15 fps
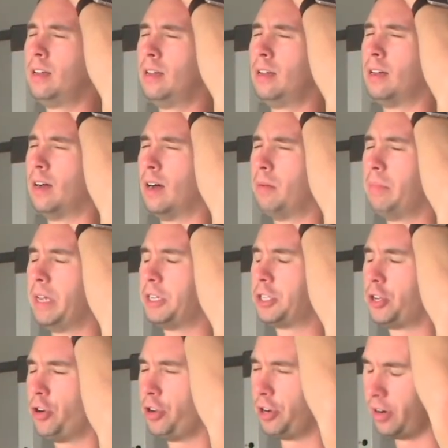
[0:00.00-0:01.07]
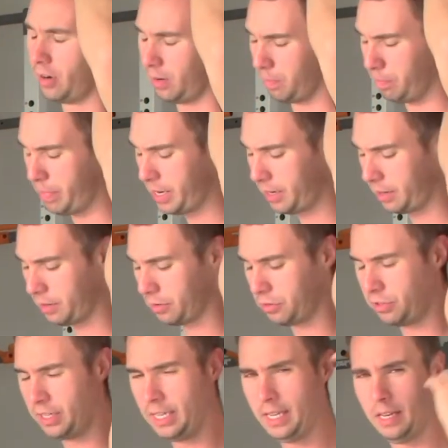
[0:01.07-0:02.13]
Make sure you're bending those
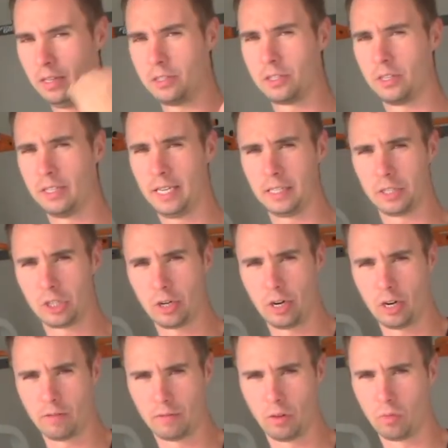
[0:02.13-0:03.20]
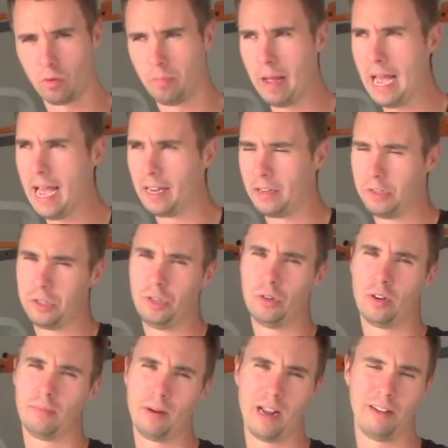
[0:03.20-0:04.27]
knees, take the strain off the lower back. You're still going
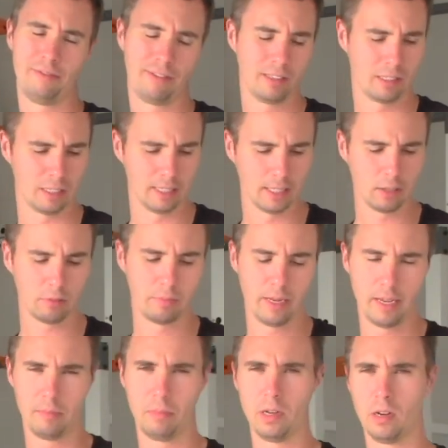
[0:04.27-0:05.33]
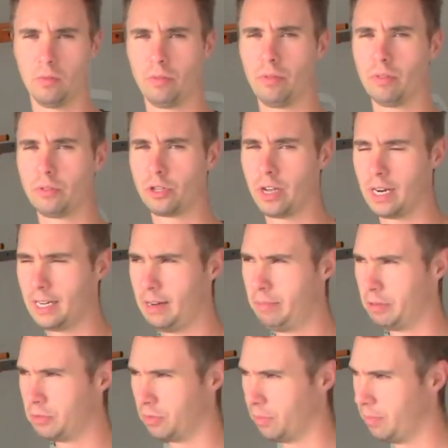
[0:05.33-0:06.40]
to probably feel it a little bit, but we're going to try to keep it
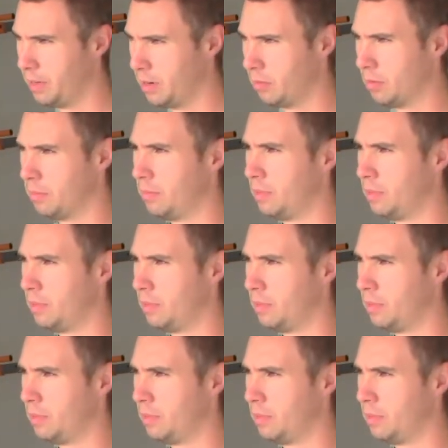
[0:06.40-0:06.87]
to a minimum.